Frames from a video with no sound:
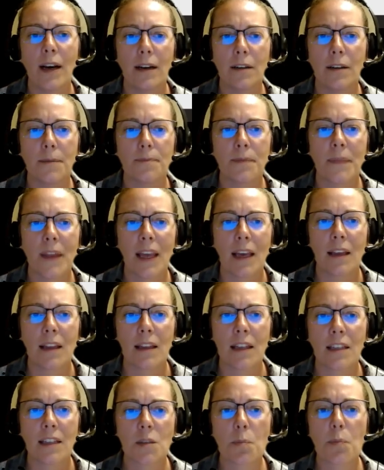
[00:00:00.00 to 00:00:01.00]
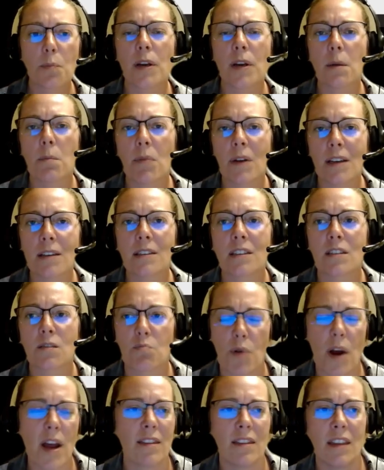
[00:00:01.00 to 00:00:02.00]
Well, it's a pretty big
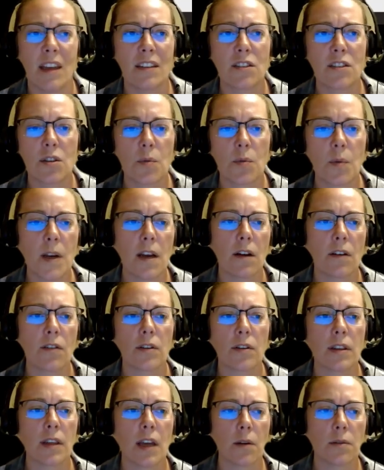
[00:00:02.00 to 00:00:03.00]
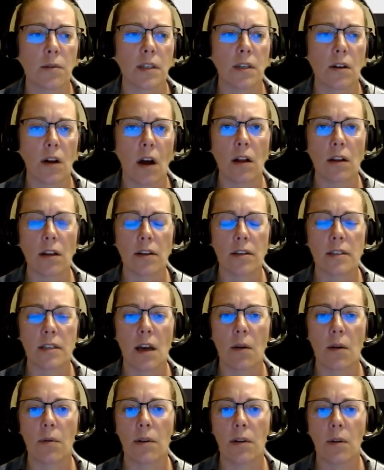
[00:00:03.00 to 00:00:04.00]
spread. That's $300,000.
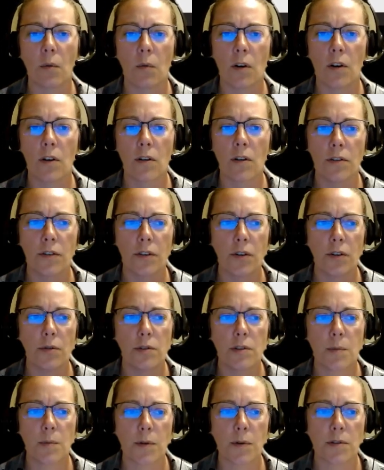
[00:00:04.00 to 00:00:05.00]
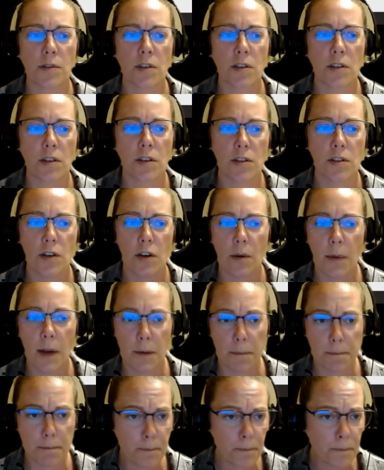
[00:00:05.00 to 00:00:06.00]
How in the world are you supposed to
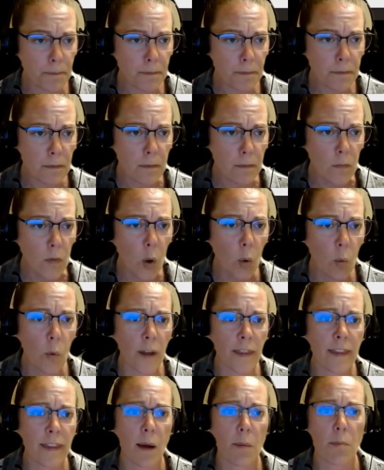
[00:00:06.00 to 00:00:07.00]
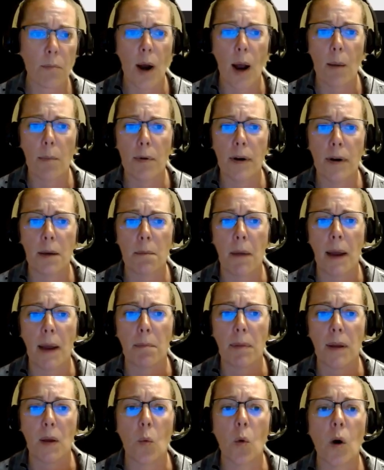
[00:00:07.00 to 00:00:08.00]
determine what that property
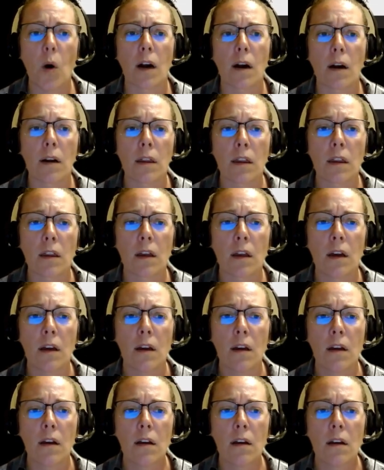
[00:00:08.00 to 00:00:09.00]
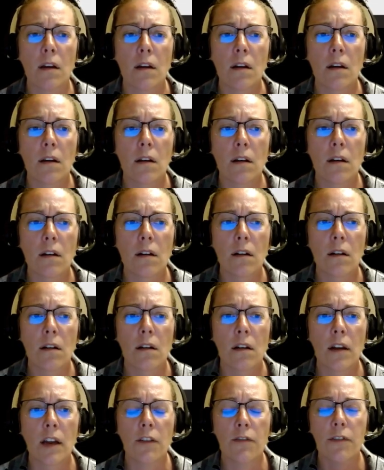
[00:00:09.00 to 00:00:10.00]
might be worth
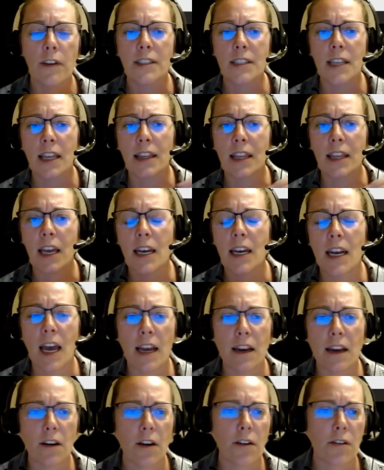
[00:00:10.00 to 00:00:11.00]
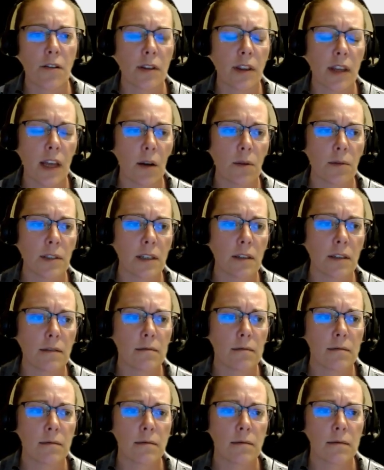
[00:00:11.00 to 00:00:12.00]
if it's at that 900,000?
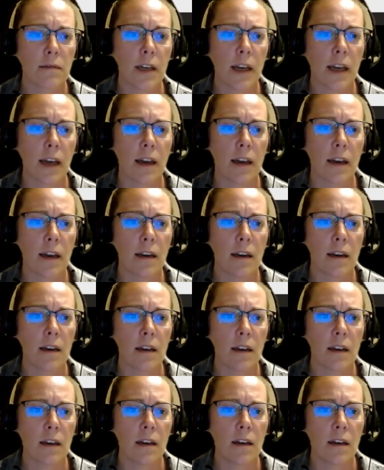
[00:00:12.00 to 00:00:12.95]
Okay.